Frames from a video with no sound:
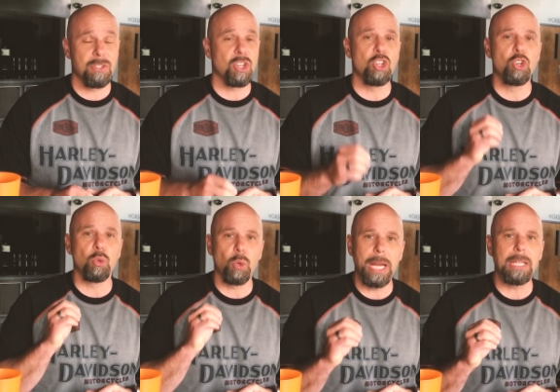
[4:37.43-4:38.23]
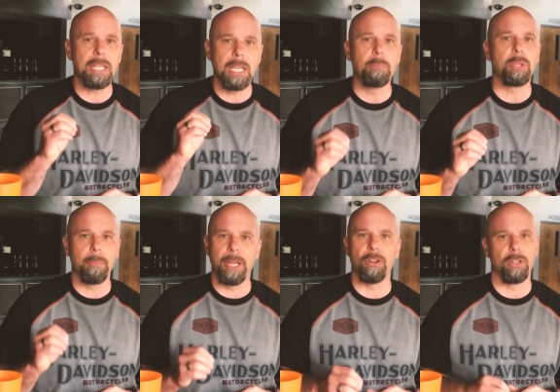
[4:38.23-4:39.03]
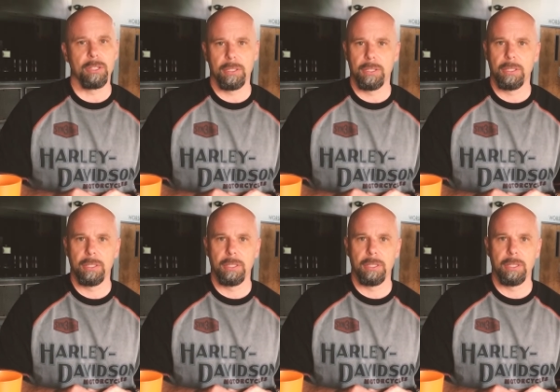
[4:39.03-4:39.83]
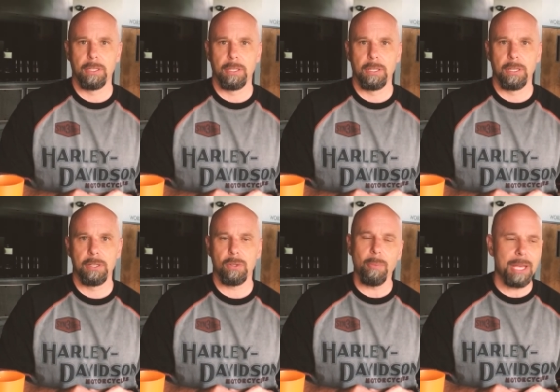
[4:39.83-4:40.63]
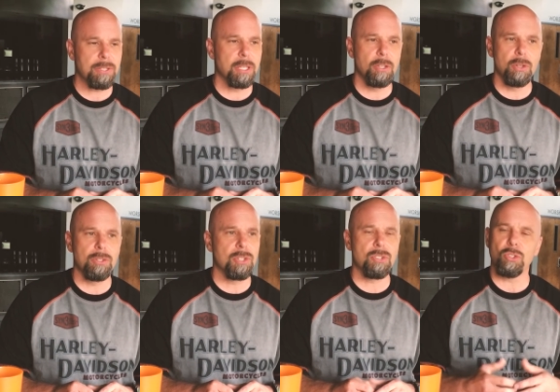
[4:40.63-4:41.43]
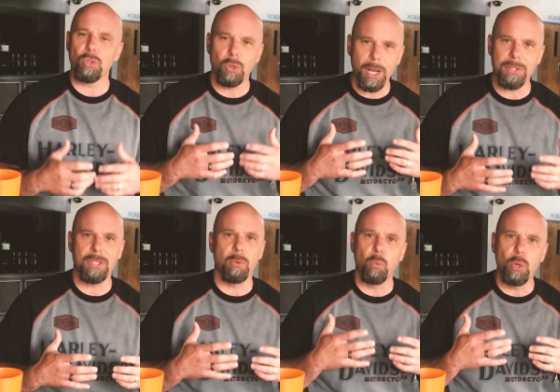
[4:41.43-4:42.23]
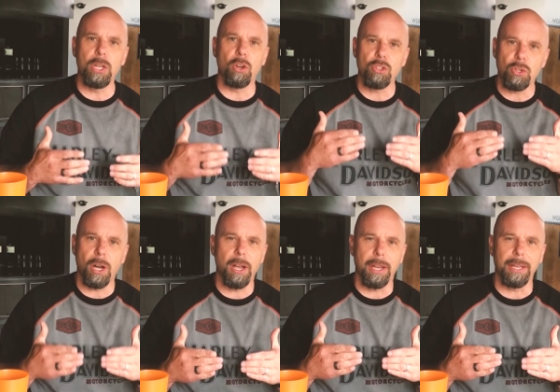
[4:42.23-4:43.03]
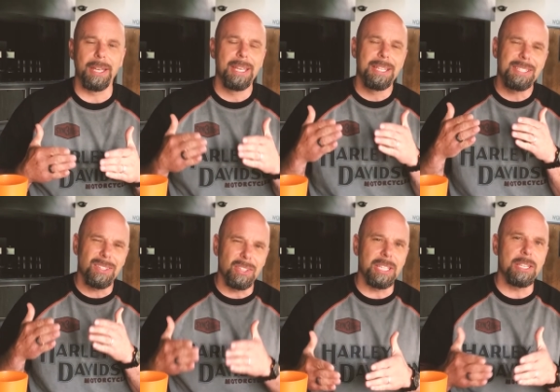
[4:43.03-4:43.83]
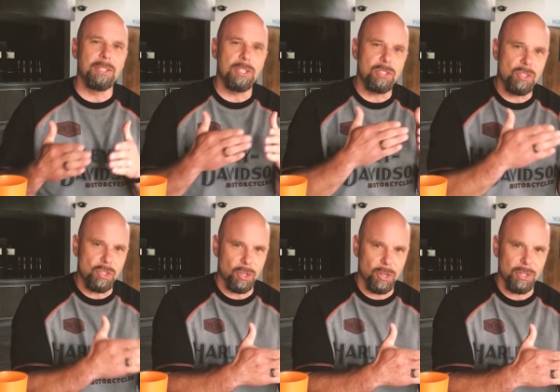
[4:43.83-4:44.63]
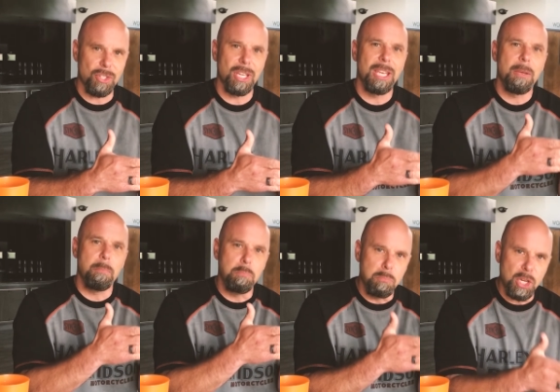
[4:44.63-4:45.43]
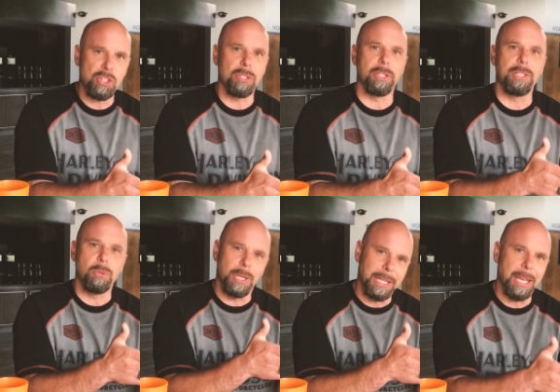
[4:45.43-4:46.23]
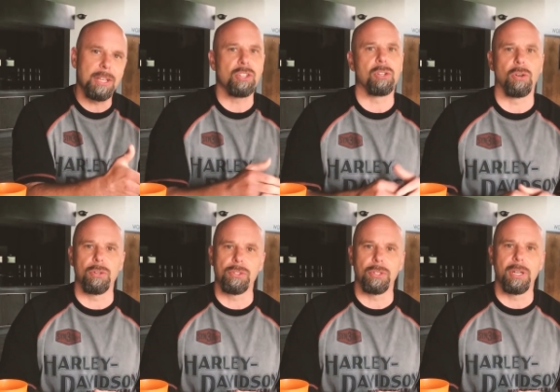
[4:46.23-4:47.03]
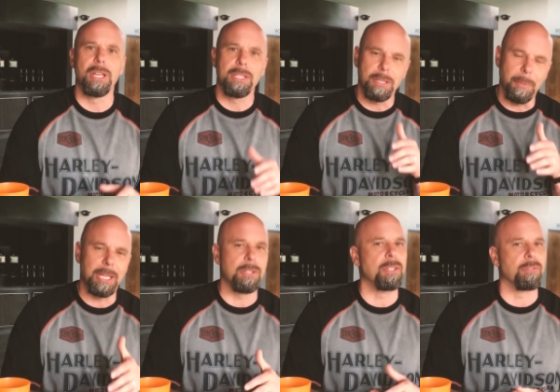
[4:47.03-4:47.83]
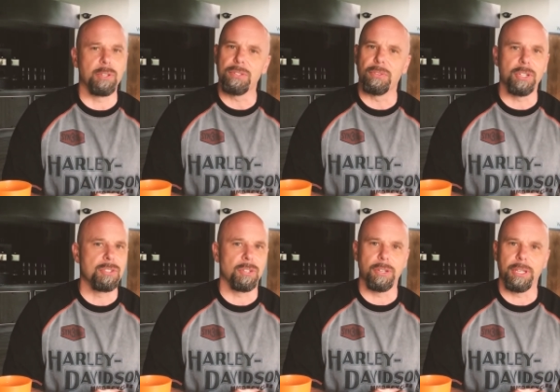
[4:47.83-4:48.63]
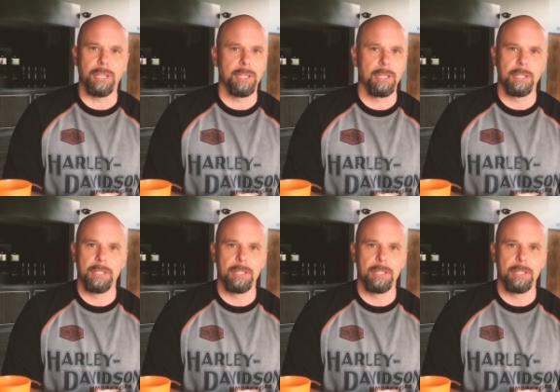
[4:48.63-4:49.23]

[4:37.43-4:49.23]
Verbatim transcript: He is a great implementer. So I'm asking you to just trust that we are trying to lead this church missionally to engage a culture to make a difference for eternity